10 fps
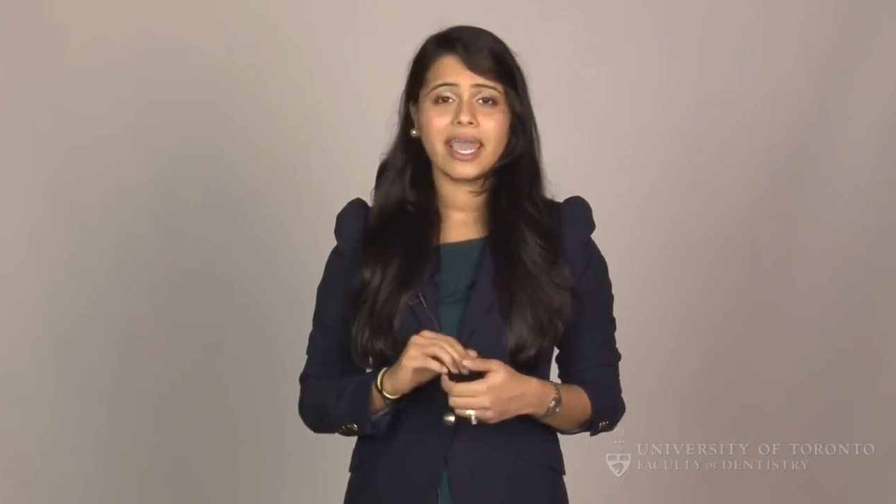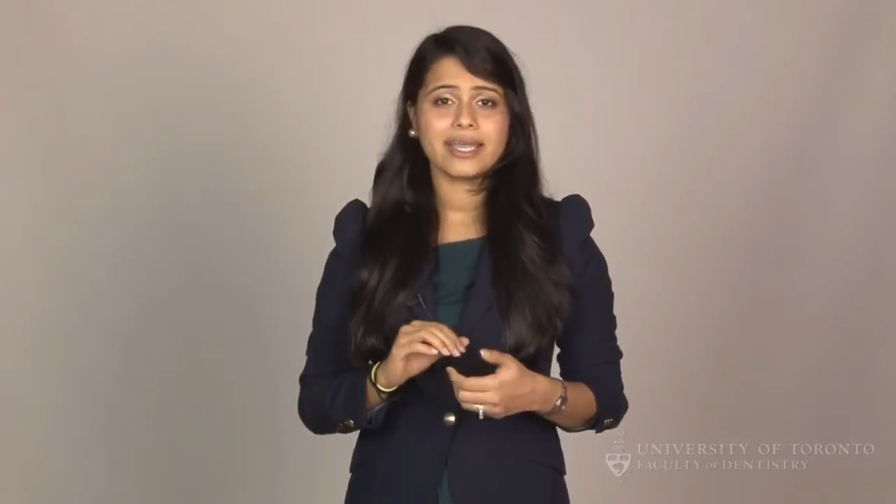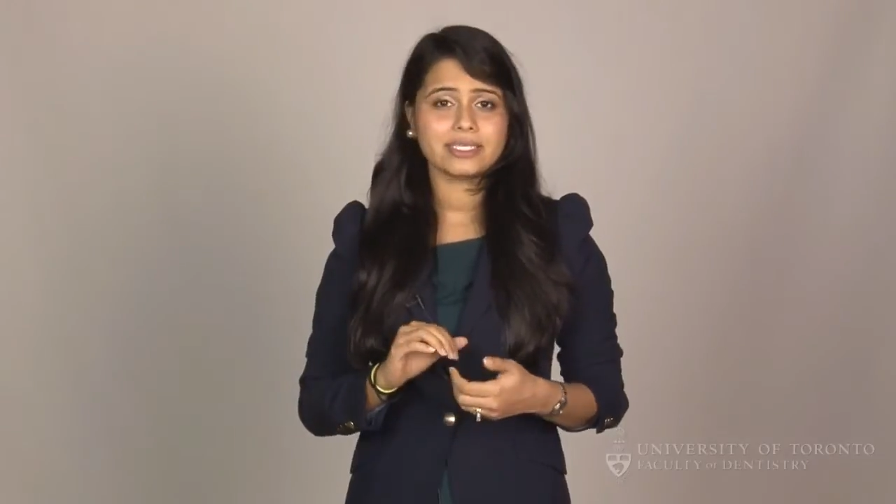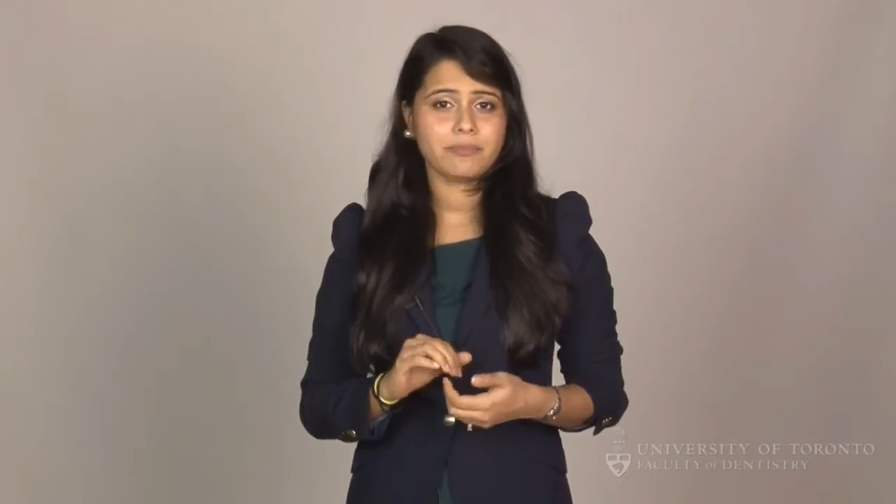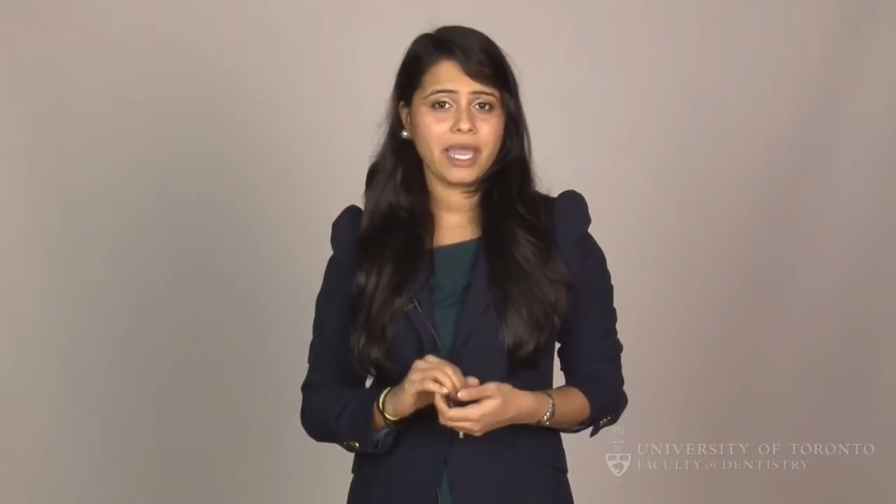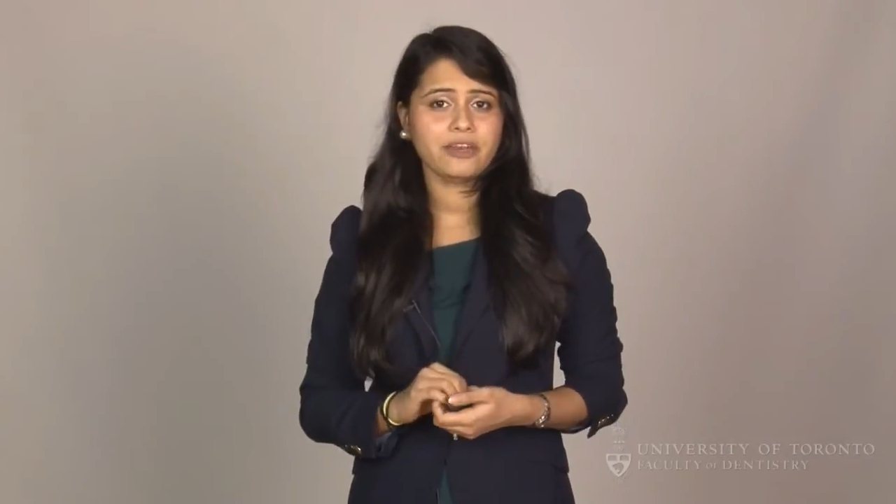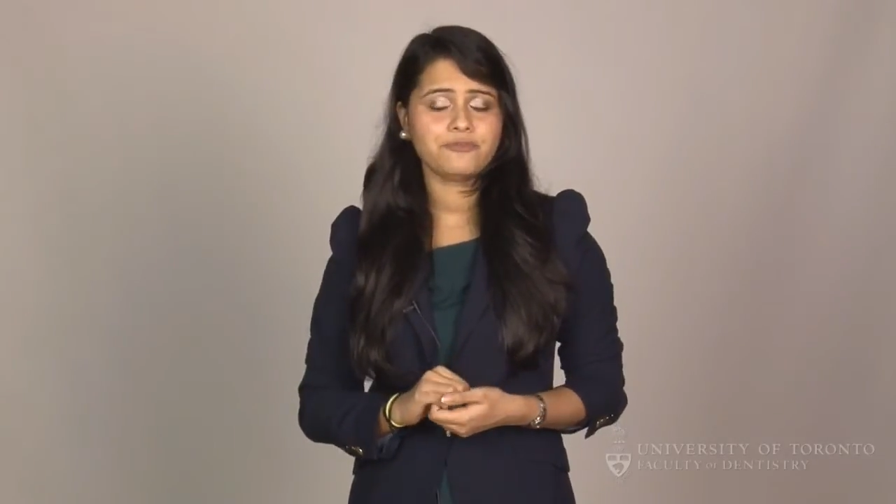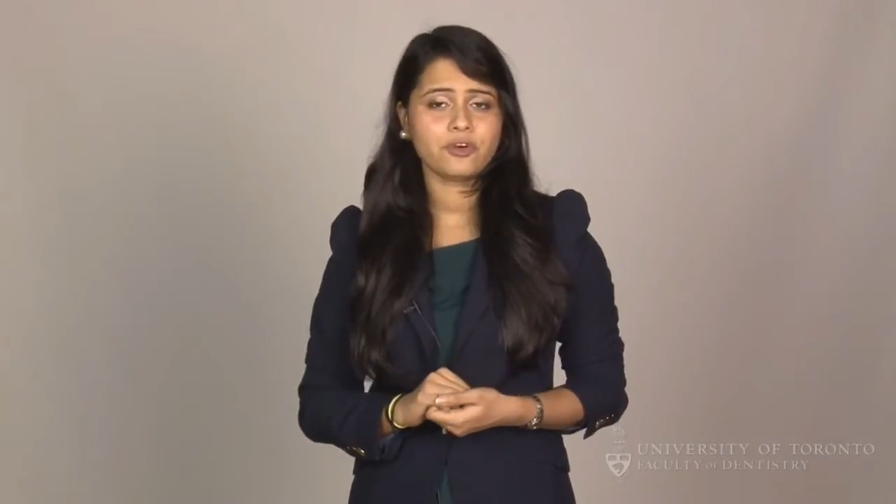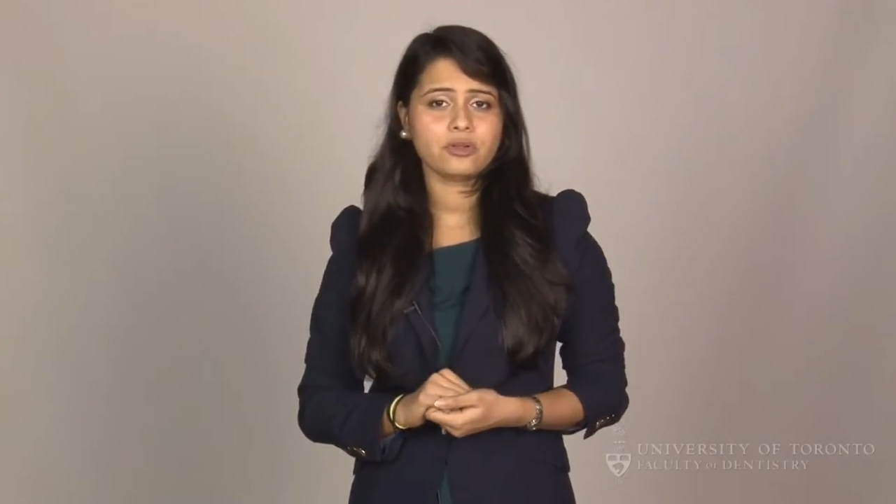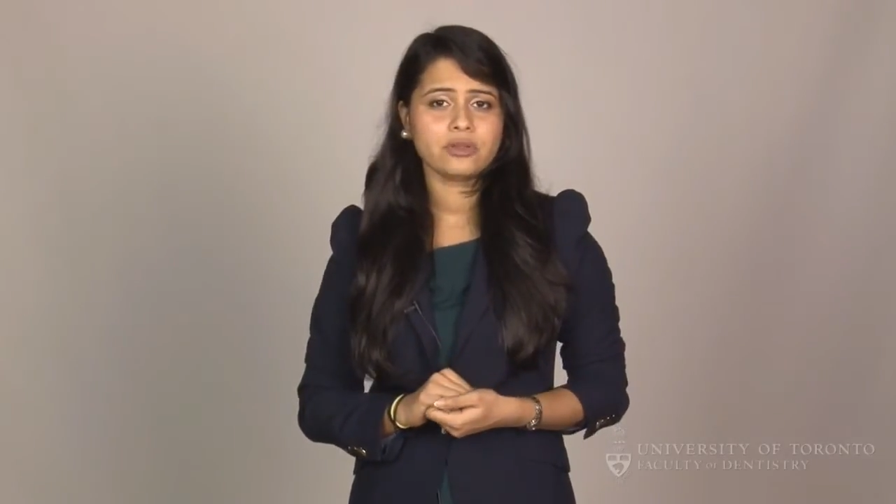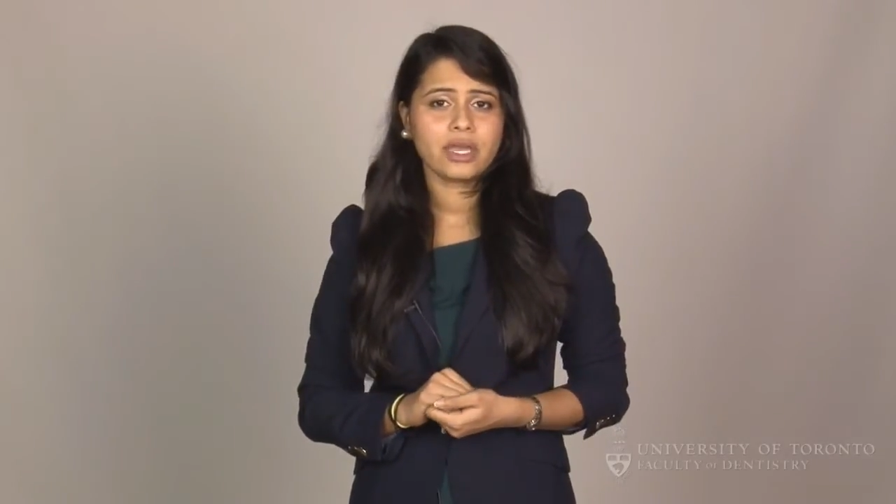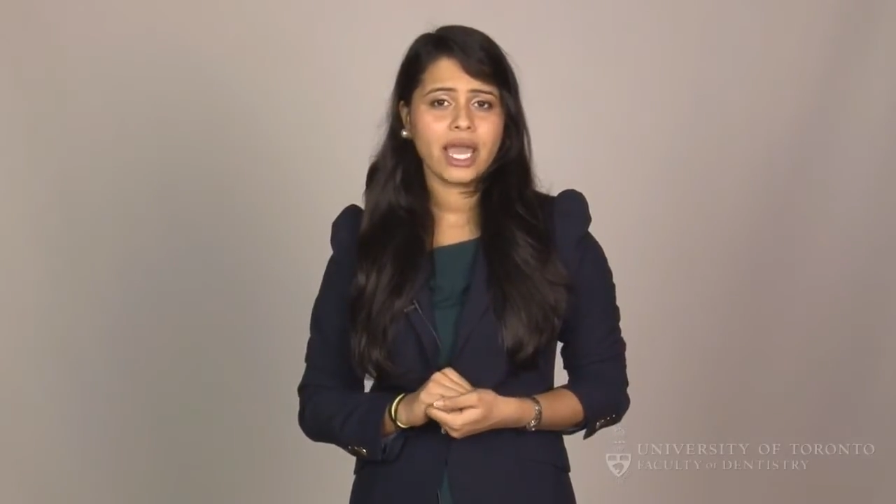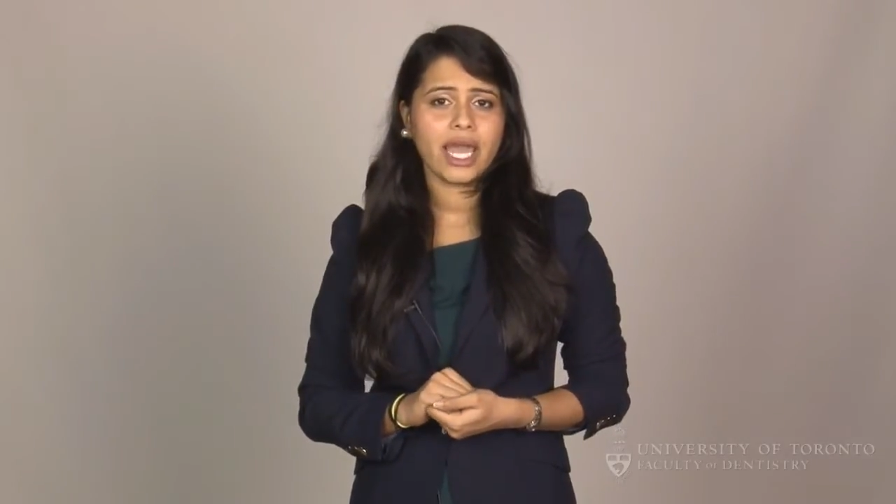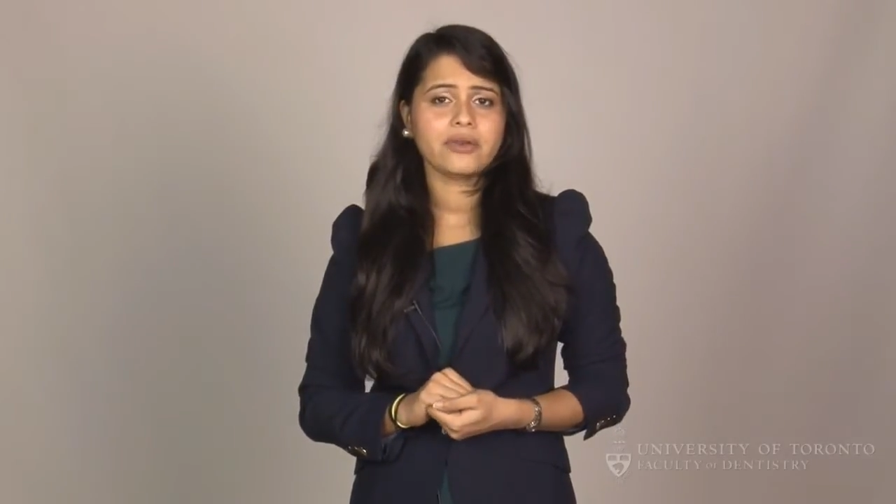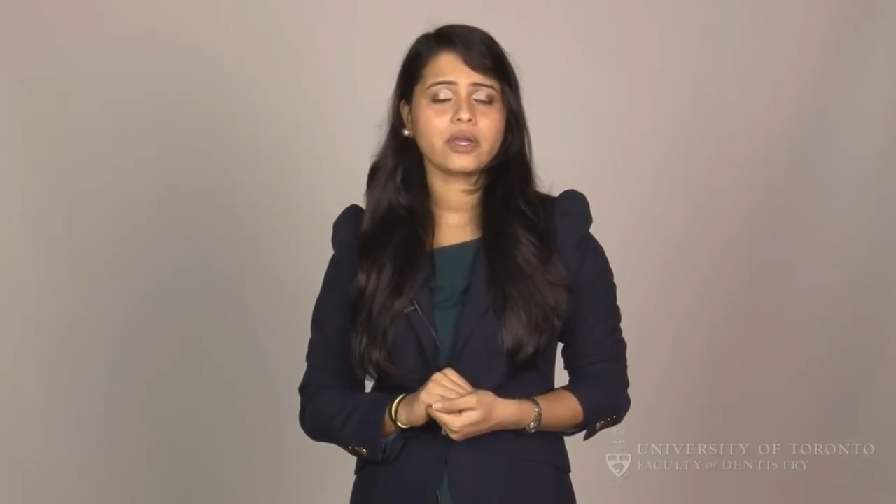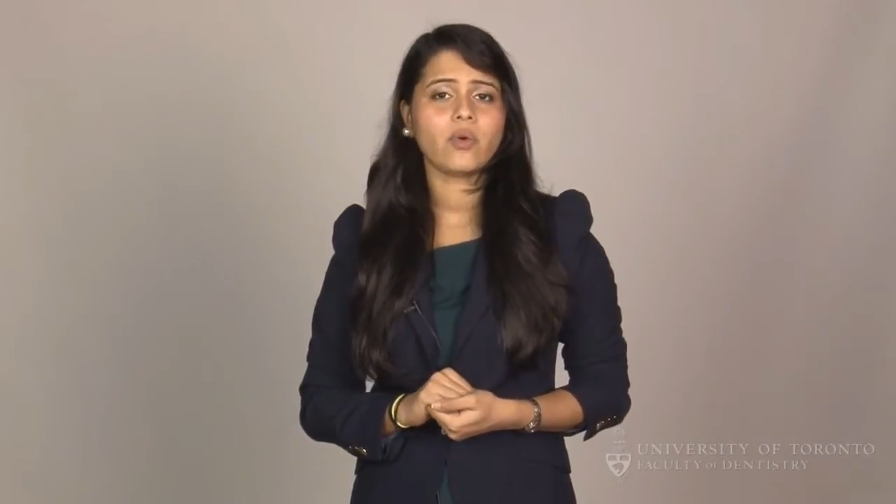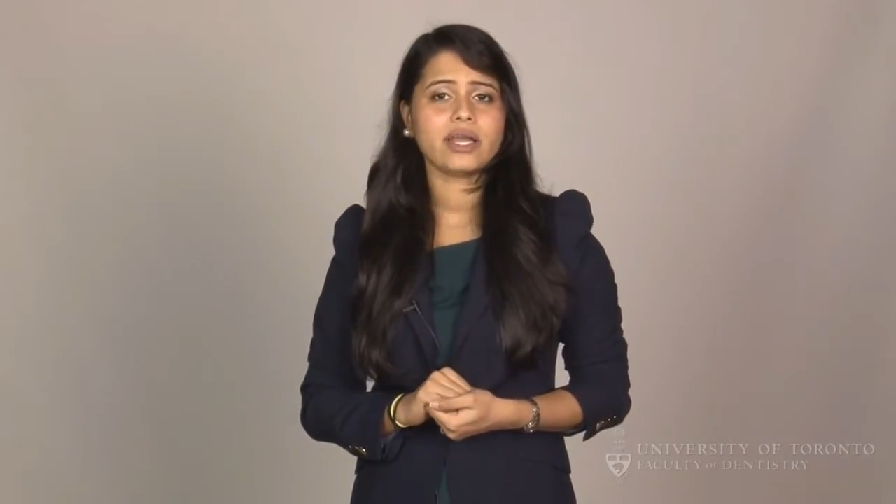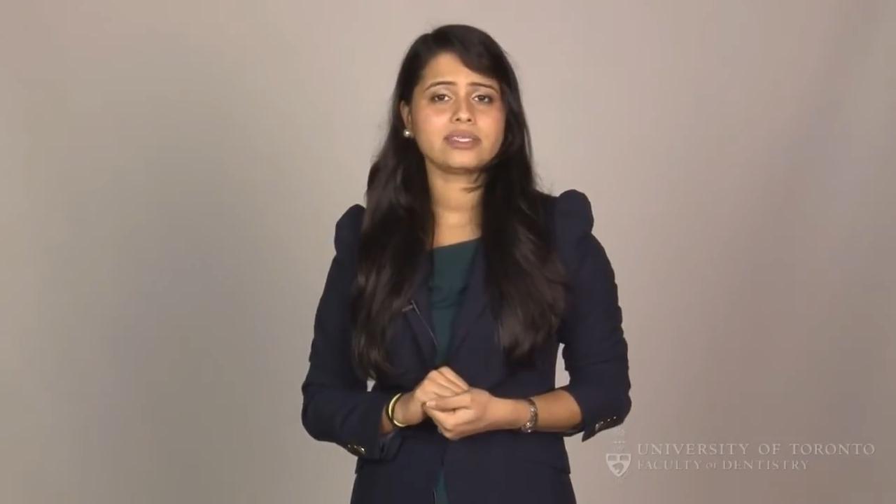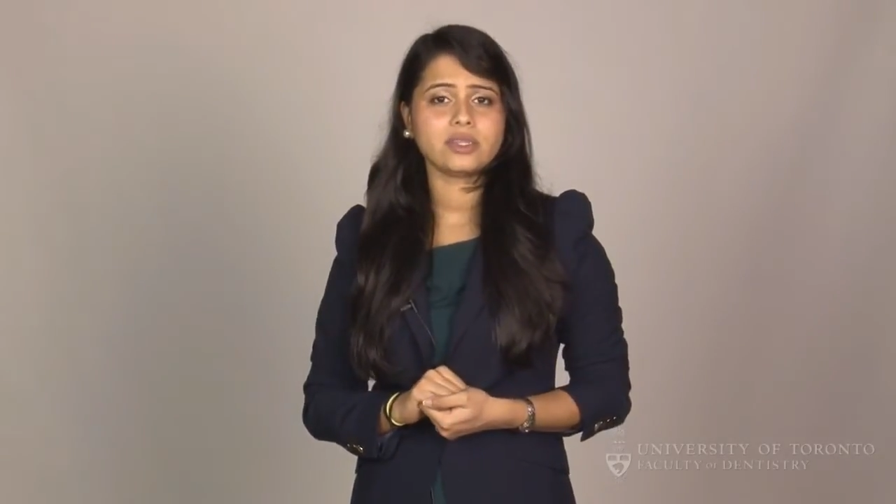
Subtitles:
is painful and requires